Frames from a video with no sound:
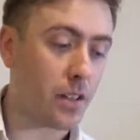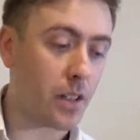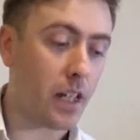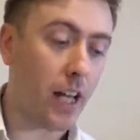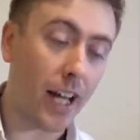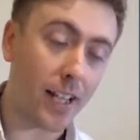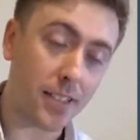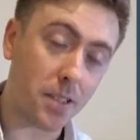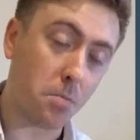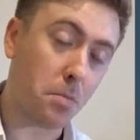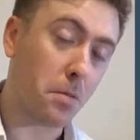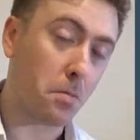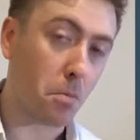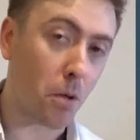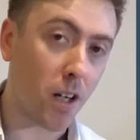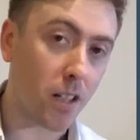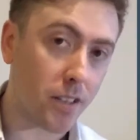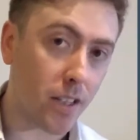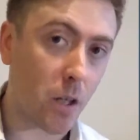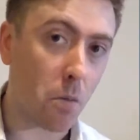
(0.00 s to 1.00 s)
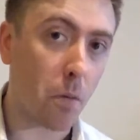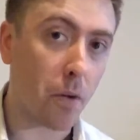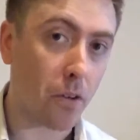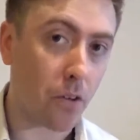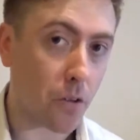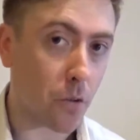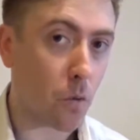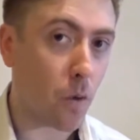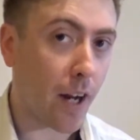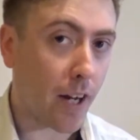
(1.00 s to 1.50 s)
He has to be brought down by
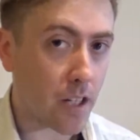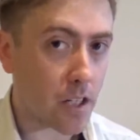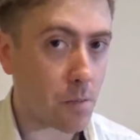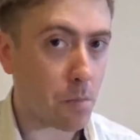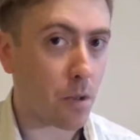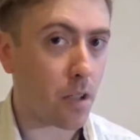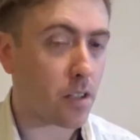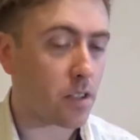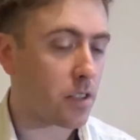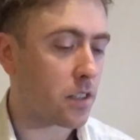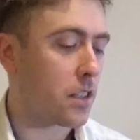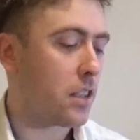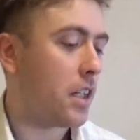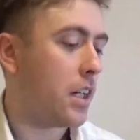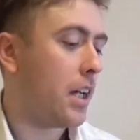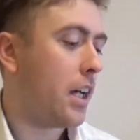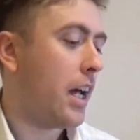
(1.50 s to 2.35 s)
another ranged person,